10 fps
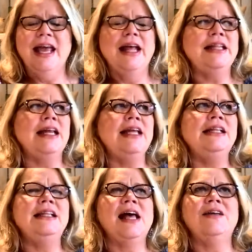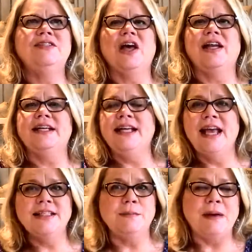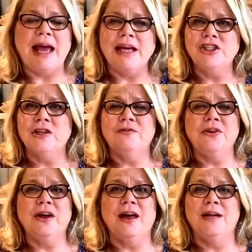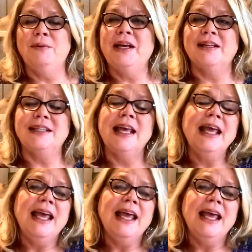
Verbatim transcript: and that he loves God, and he has a passion for God, because